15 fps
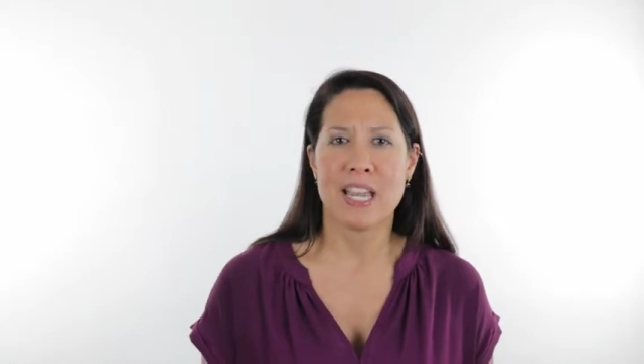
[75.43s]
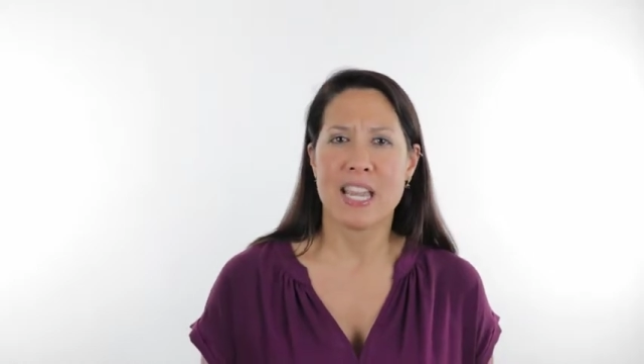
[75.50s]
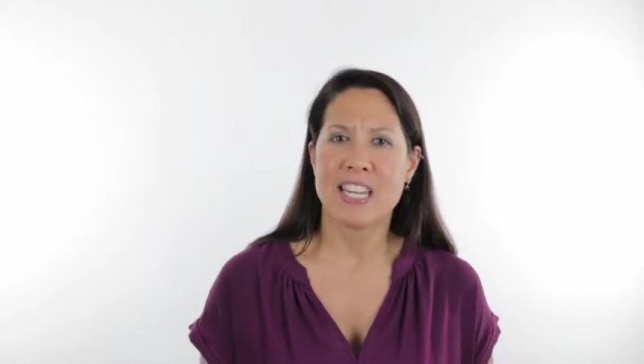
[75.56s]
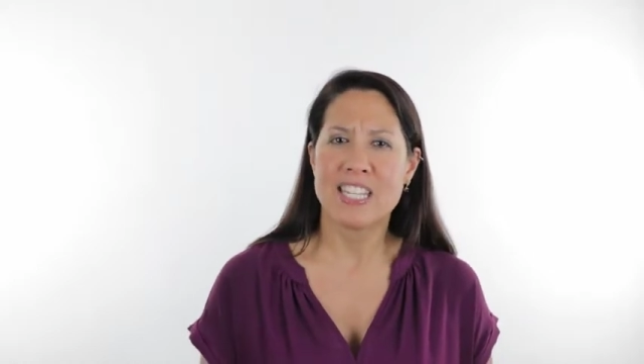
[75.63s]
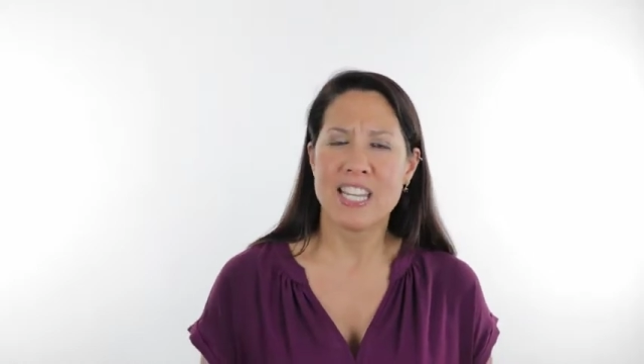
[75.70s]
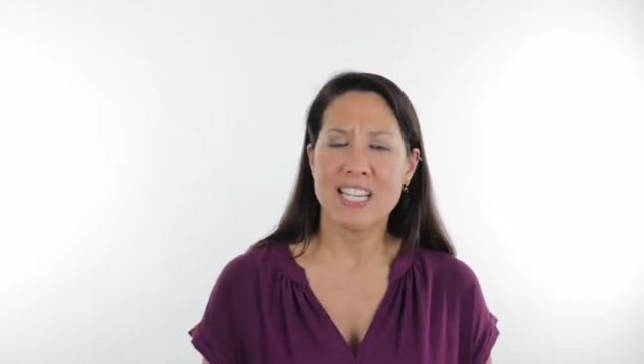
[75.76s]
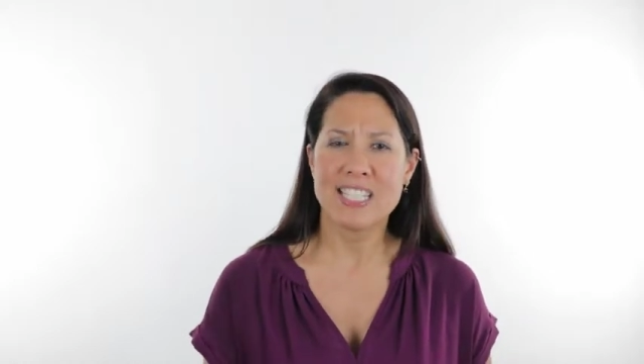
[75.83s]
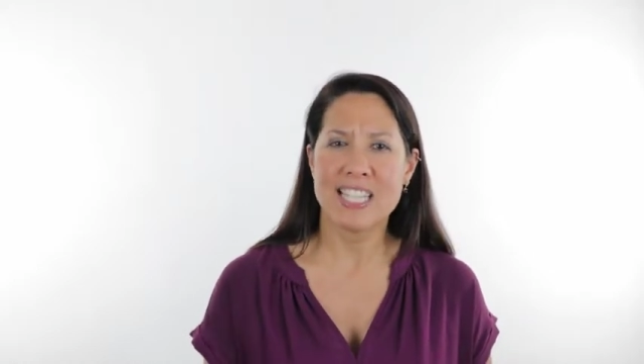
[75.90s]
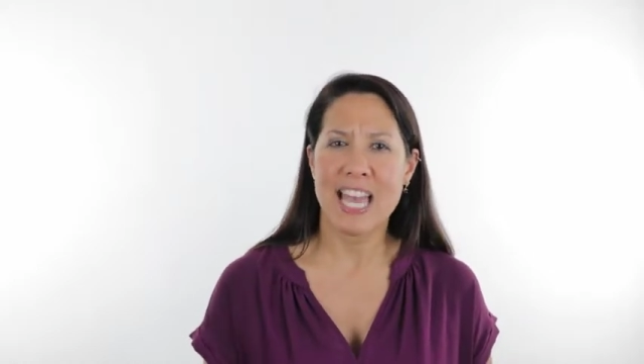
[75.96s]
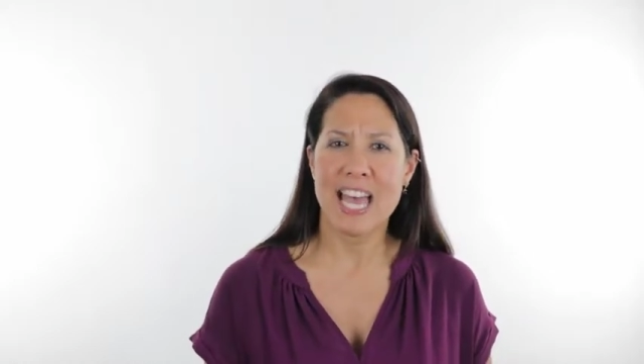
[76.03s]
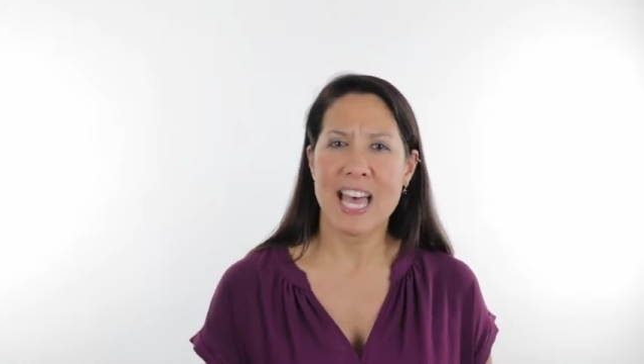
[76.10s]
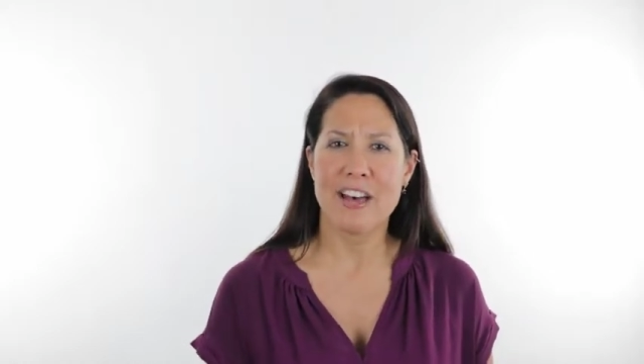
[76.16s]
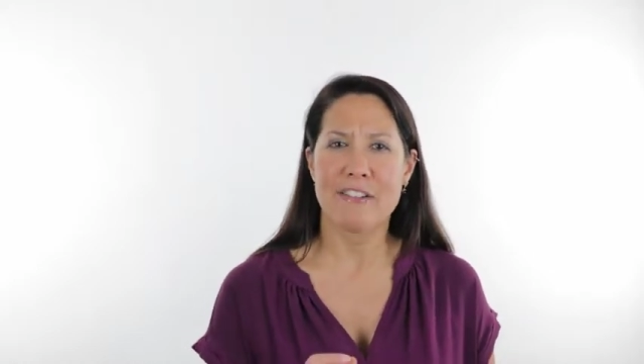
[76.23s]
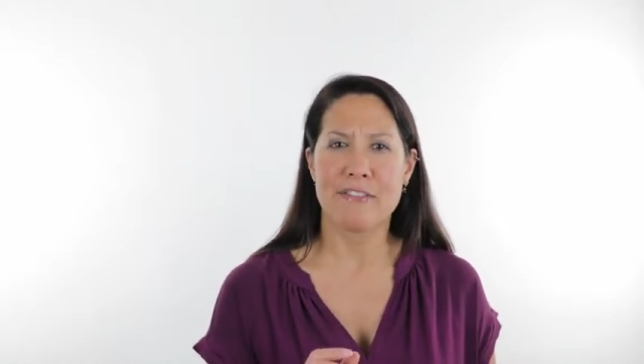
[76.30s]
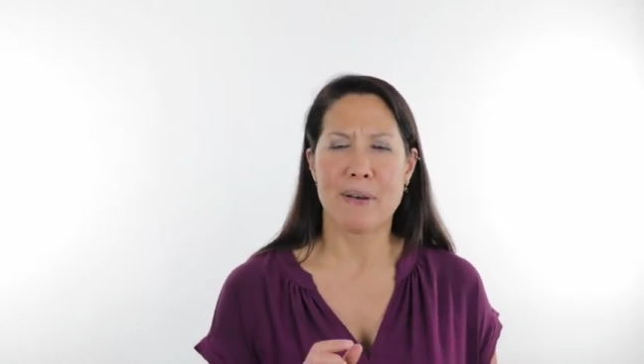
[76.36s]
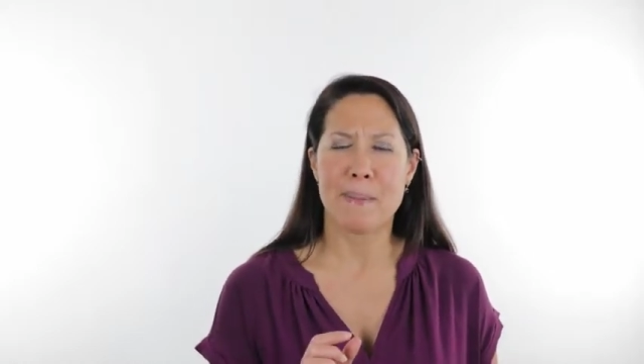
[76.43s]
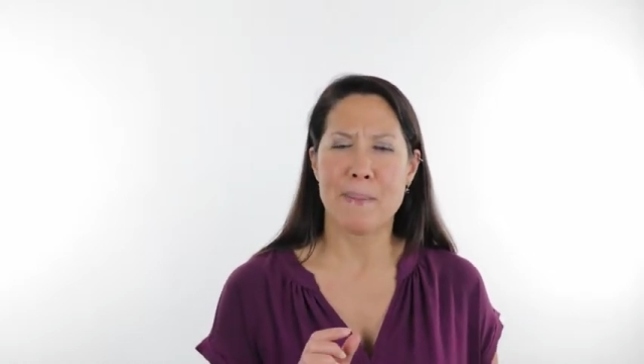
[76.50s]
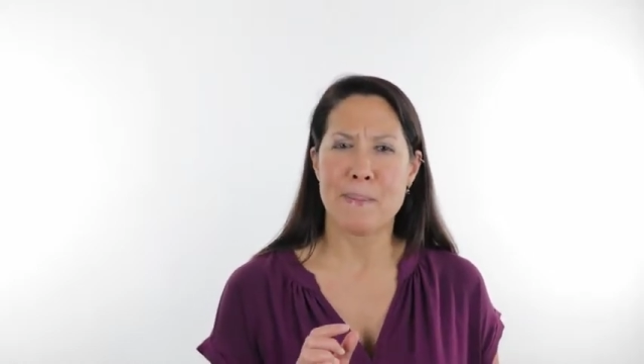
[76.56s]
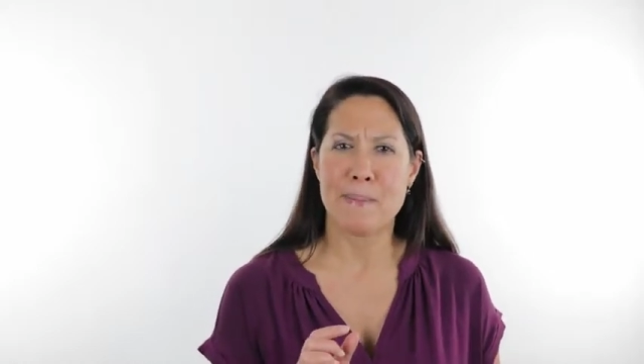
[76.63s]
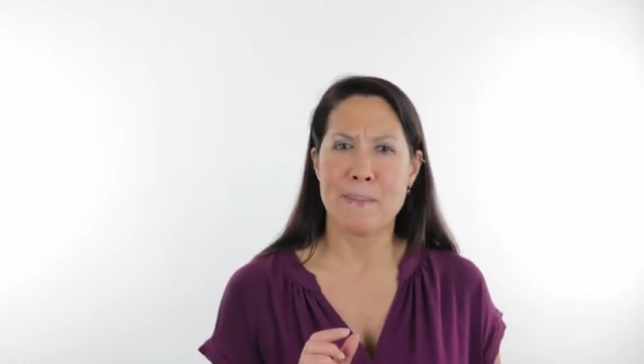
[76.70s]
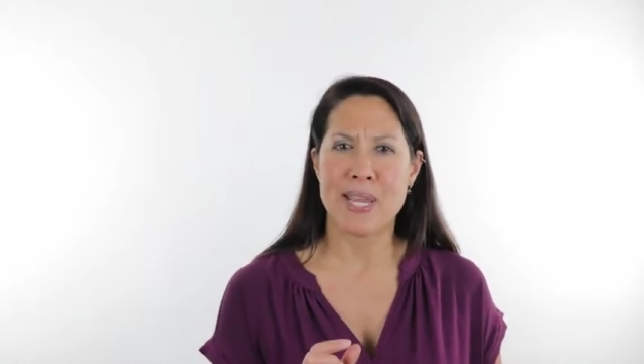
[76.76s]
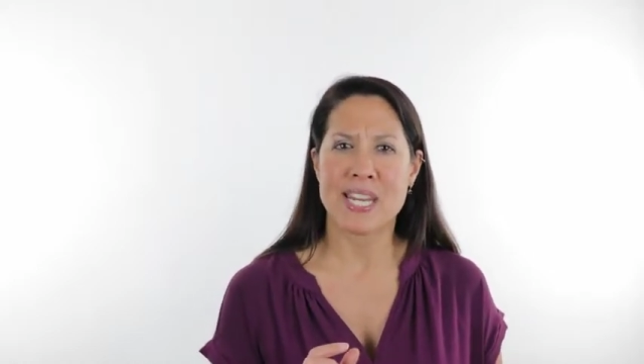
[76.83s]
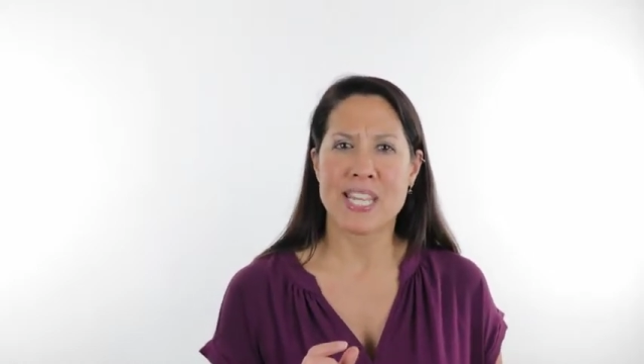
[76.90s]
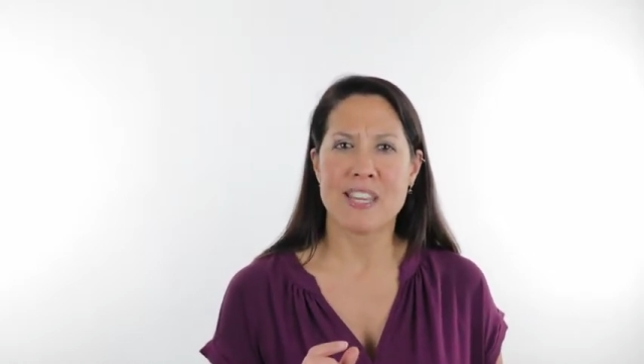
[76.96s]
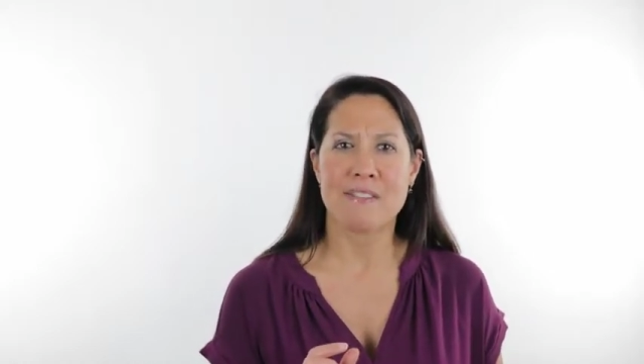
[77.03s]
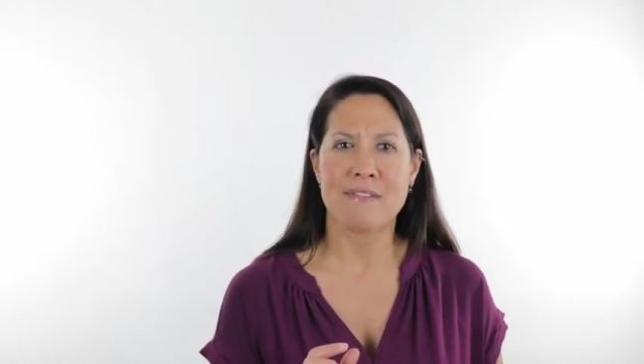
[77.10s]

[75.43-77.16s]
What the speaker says: It does have mini